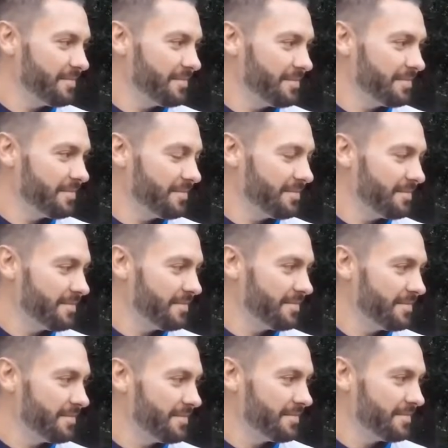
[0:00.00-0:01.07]

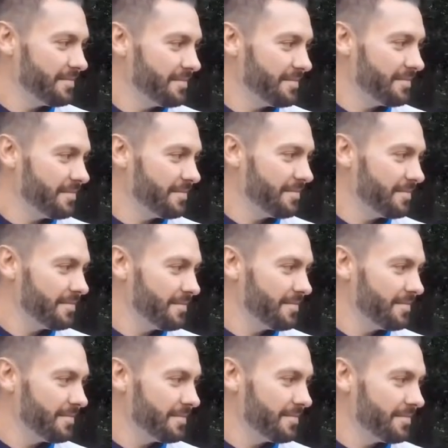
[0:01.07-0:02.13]

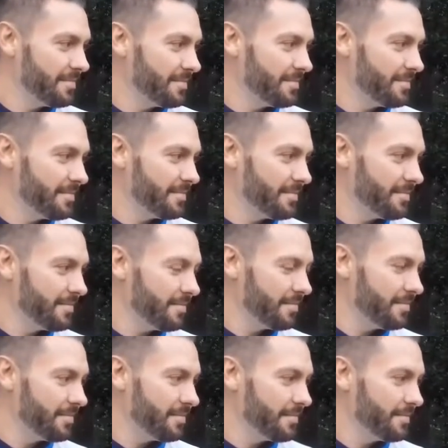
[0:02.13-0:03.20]

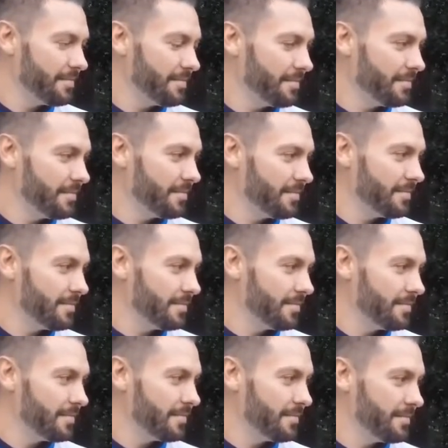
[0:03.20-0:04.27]

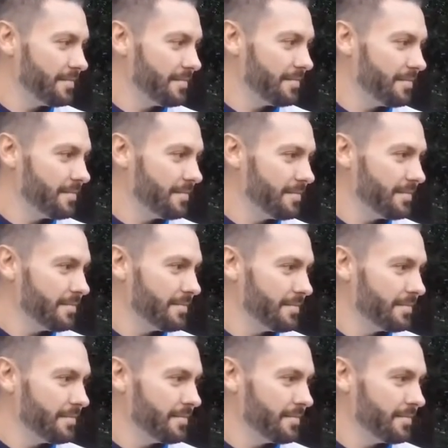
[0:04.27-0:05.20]
This person isn't speaking.